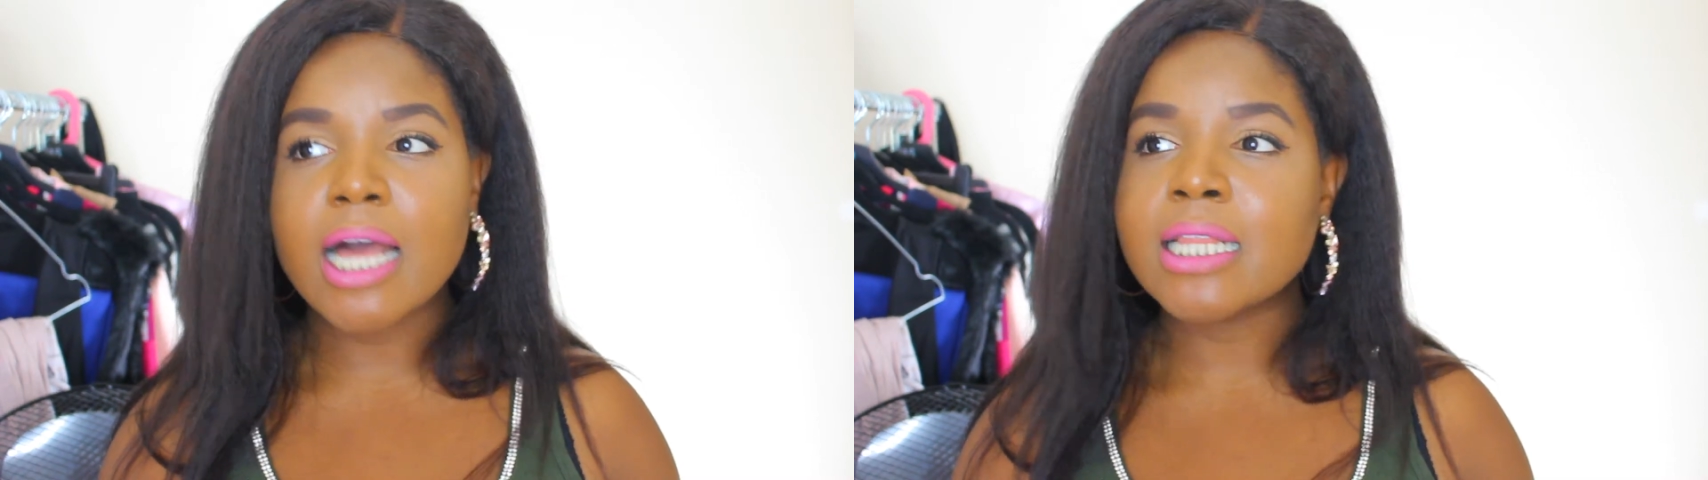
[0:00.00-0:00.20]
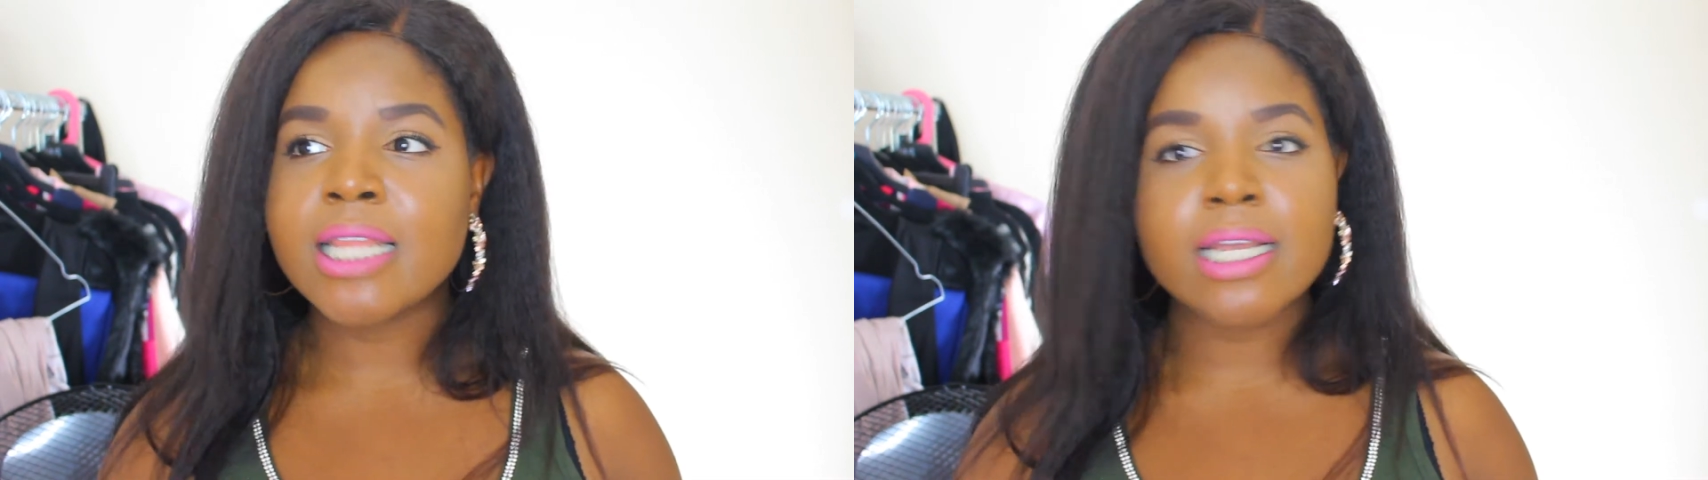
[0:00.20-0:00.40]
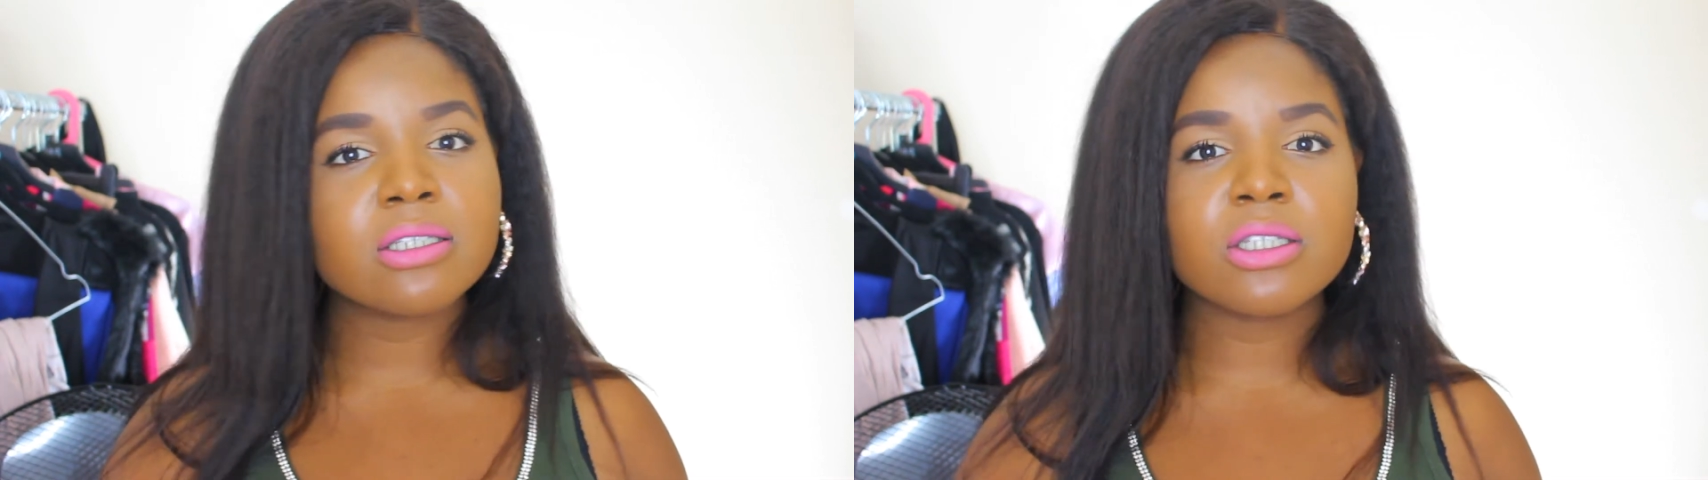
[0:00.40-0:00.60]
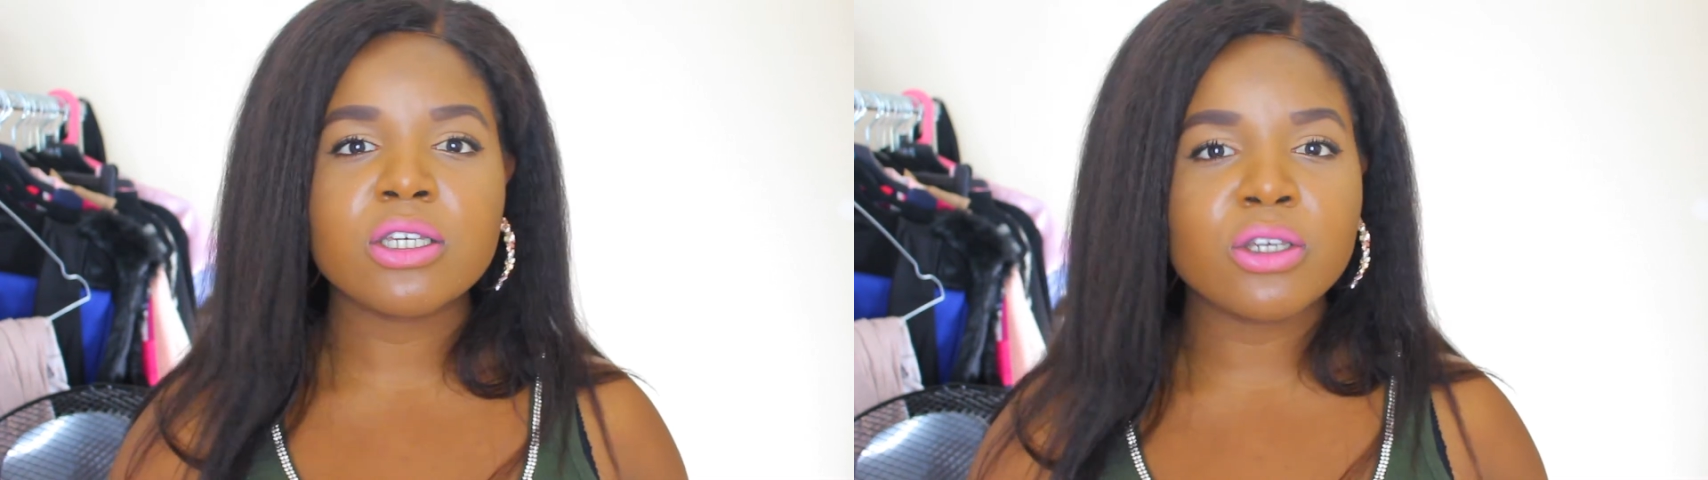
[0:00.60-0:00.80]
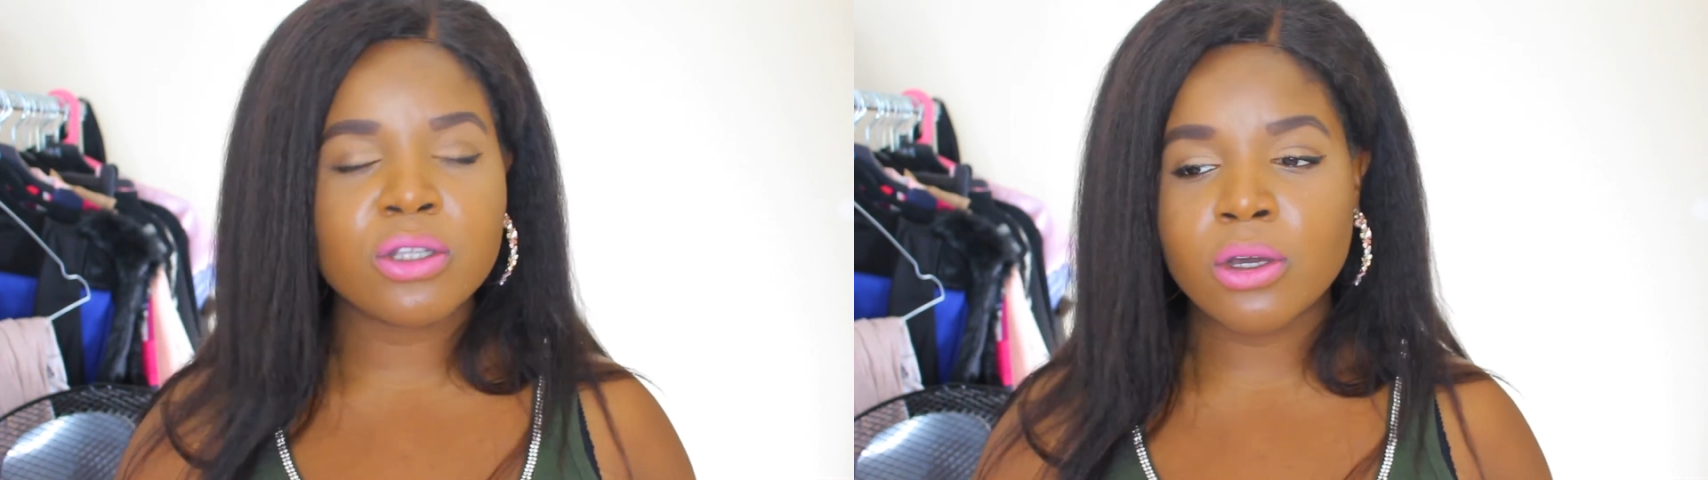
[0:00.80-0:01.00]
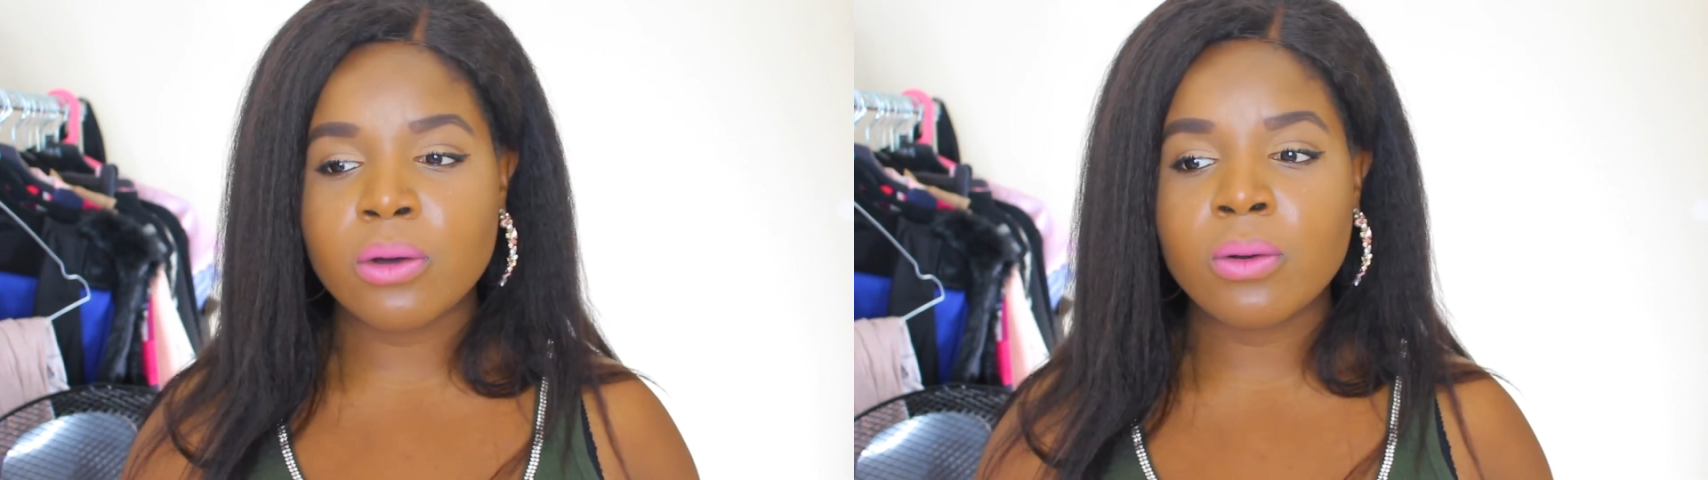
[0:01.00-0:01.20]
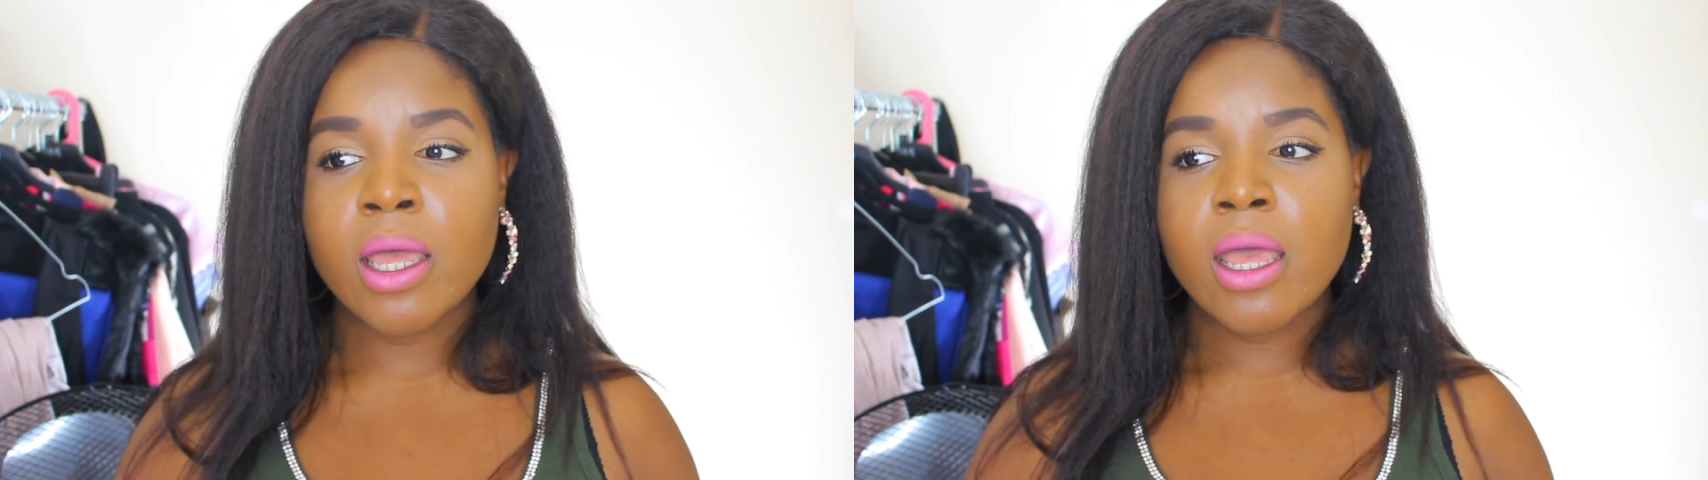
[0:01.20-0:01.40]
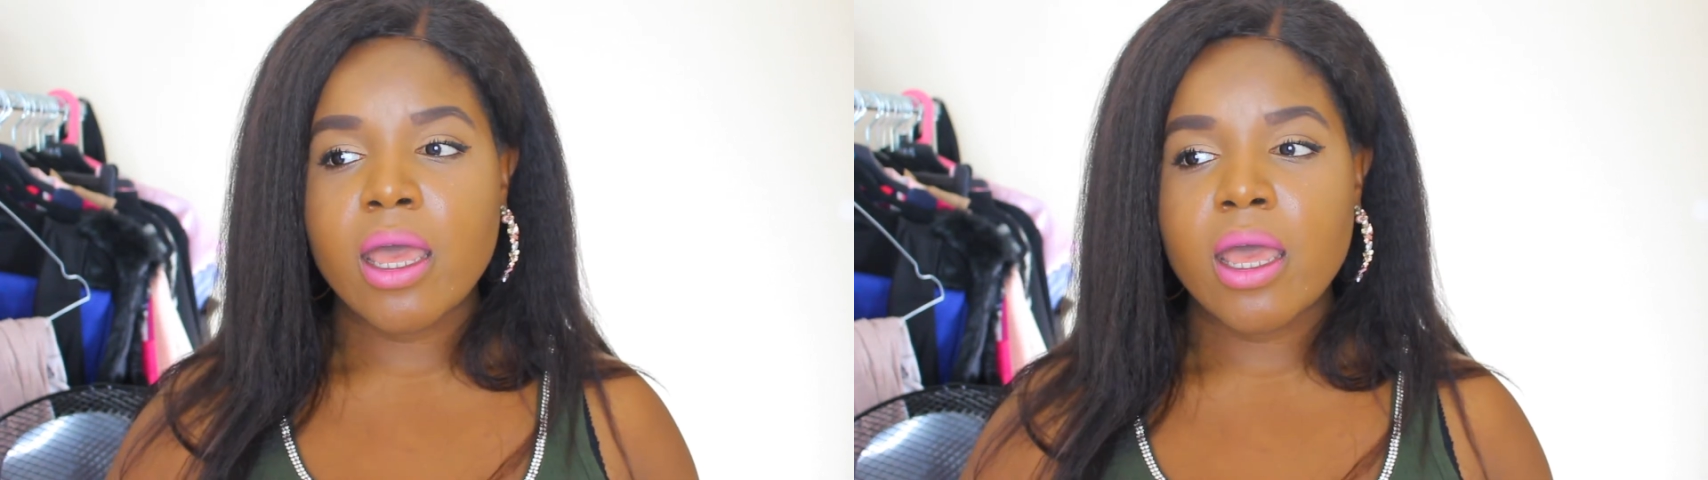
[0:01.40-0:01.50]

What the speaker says: And next thing you know,